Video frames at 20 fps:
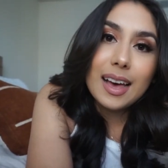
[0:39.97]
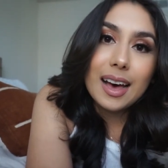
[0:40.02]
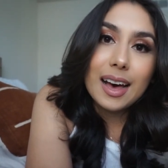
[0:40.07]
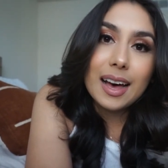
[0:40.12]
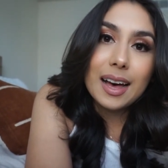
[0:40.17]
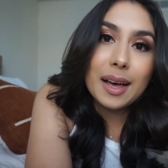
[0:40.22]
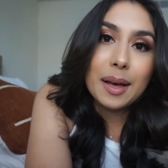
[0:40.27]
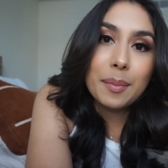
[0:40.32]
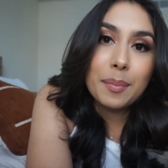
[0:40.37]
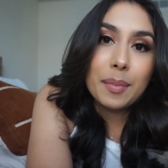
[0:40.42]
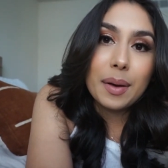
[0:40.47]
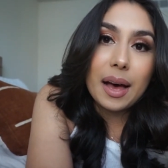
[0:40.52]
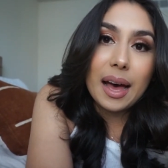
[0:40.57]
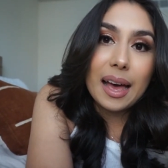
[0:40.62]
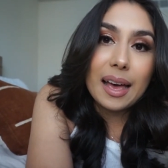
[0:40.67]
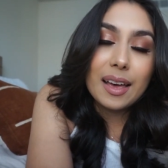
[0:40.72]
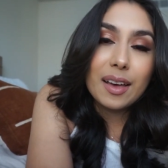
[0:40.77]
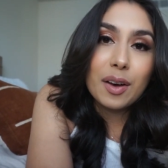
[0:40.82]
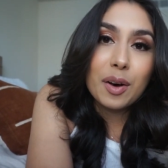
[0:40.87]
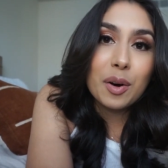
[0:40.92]
Um,
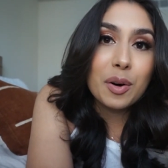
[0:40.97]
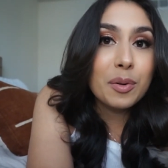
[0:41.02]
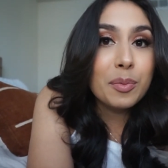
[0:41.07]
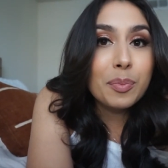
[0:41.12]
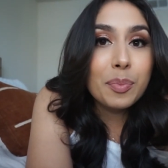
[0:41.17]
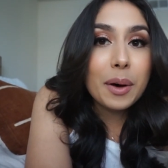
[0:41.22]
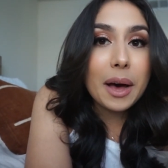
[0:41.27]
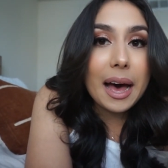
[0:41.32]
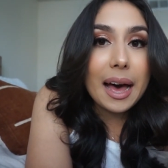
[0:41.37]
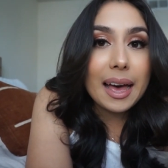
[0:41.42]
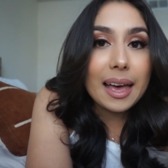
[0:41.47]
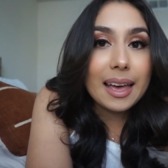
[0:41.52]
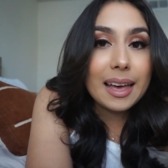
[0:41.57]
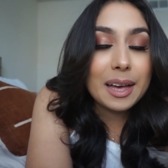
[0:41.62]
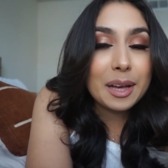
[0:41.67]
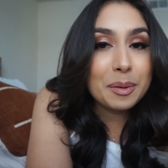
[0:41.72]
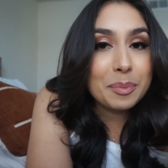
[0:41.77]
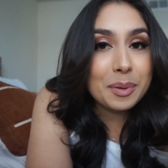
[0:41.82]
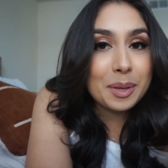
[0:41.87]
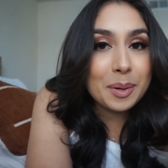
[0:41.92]
I hope I
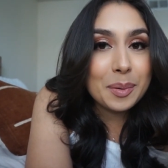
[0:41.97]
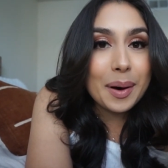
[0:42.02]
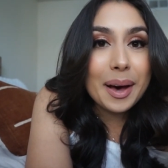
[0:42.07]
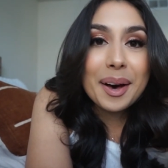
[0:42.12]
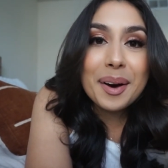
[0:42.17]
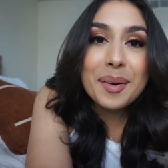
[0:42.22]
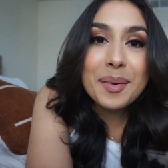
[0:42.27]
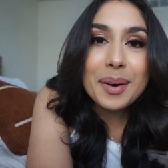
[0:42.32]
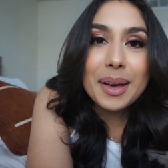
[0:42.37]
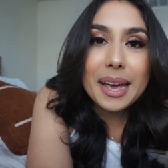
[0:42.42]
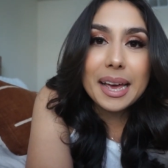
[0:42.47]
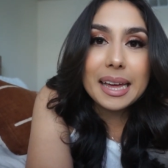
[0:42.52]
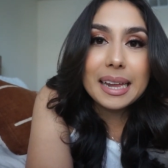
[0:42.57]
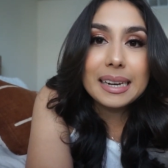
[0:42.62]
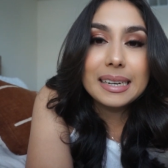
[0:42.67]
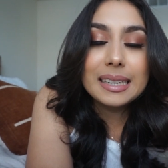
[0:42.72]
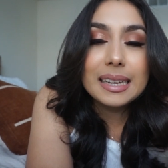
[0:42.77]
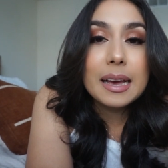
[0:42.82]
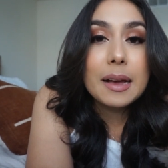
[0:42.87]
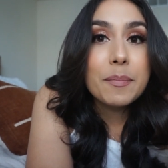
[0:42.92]
help you out
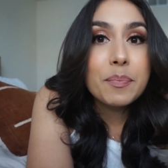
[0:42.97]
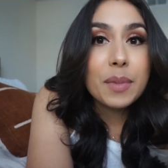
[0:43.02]
and